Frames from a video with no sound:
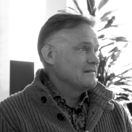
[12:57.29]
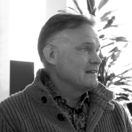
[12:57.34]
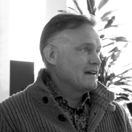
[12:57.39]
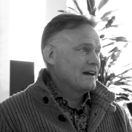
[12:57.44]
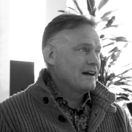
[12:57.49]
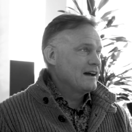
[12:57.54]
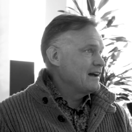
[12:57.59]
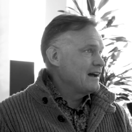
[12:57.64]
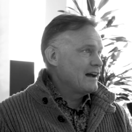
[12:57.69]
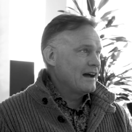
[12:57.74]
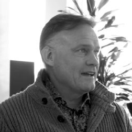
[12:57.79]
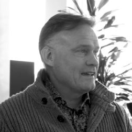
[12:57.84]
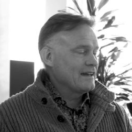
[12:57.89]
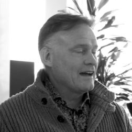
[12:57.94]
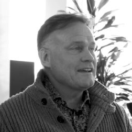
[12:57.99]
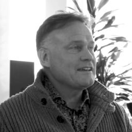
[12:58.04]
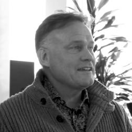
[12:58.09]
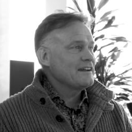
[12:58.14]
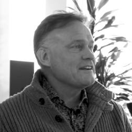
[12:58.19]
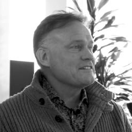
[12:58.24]
uh, I,
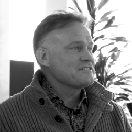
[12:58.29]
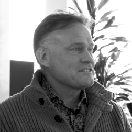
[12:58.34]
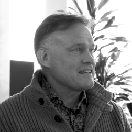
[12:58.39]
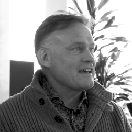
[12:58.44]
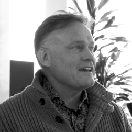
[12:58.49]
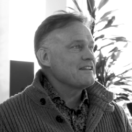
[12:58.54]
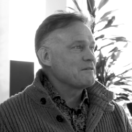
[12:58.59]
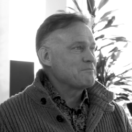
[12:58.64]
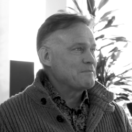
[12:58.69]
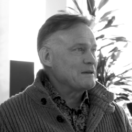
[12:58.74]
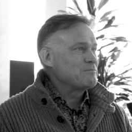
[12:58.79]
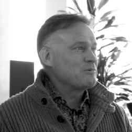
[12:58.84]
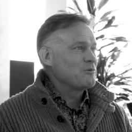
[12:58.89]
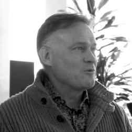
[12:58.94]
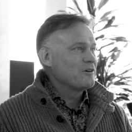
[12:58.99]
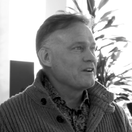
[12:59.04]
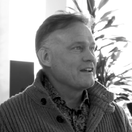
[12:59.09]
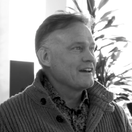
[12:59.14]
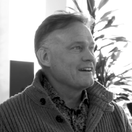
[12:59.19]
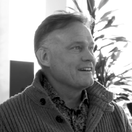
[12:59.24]
I can understand that people
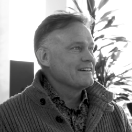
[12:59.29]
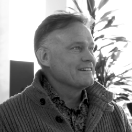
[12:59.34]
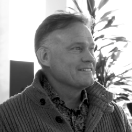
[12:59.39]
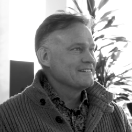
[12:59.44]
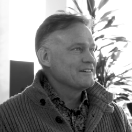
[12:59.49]
want to